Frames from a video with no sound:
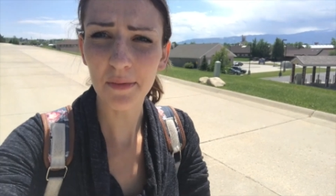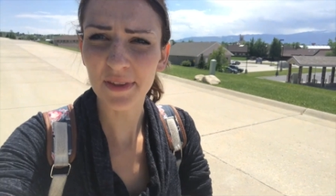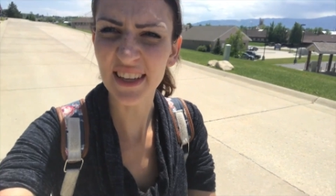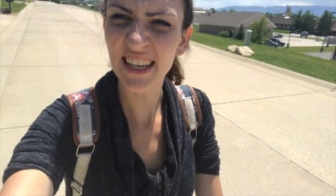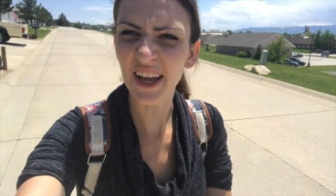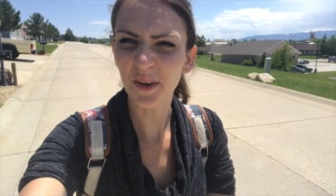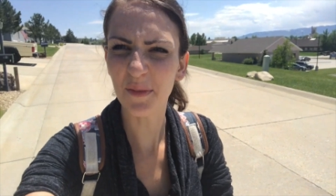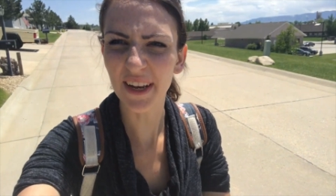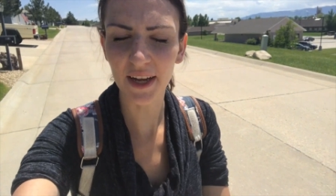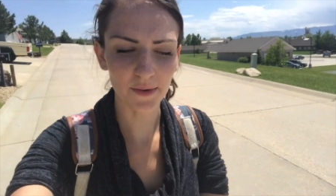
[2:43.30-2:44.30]
up this hill,
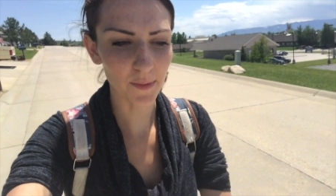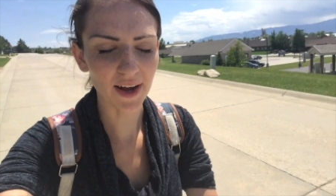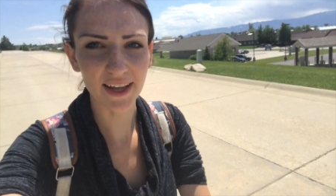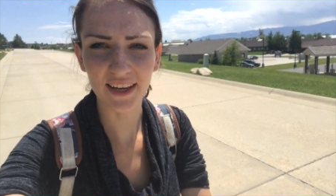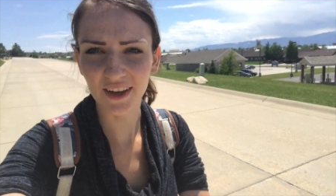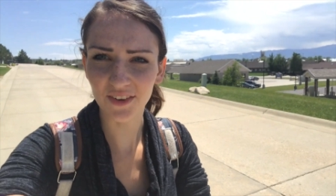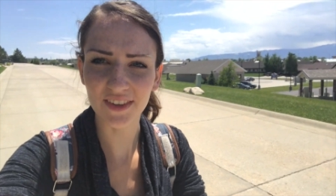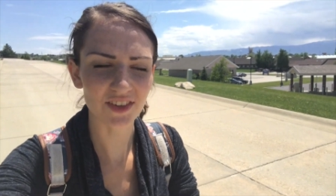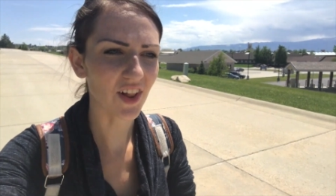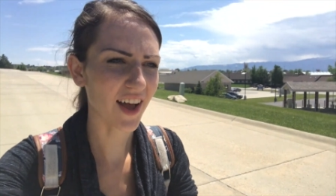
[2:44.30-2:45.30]
but now we're walking down.
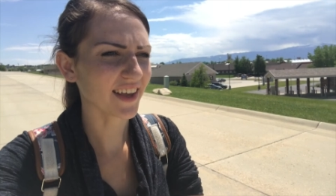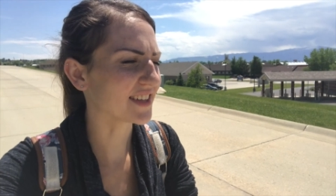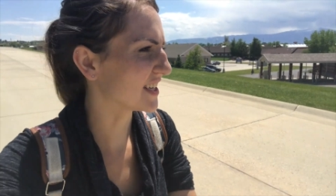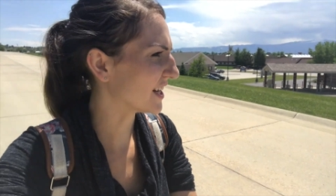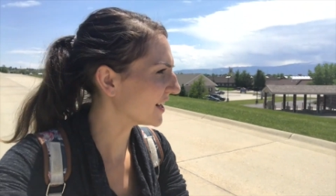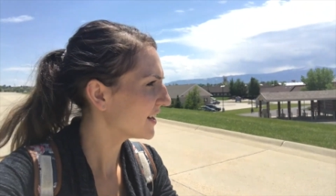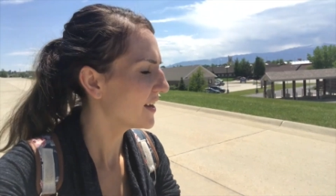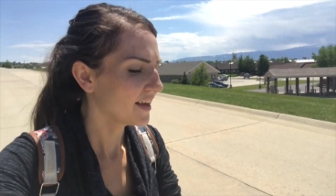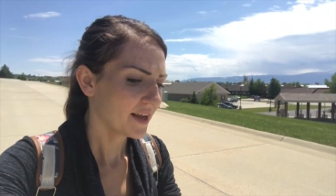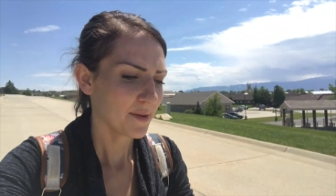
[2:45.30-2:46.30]
It's a lot easier.
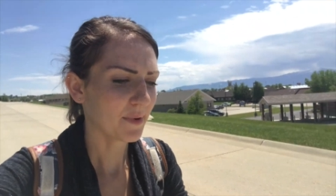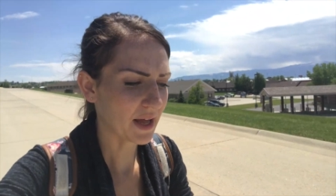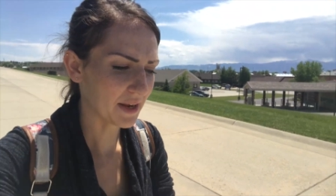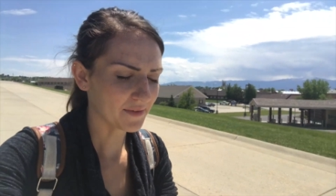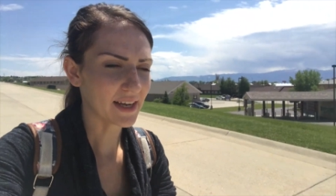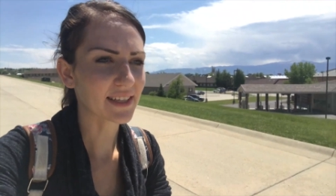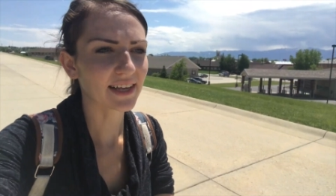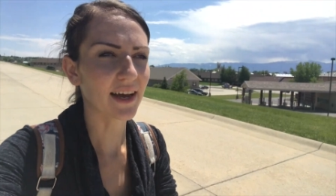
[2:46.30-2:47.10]
But anyways,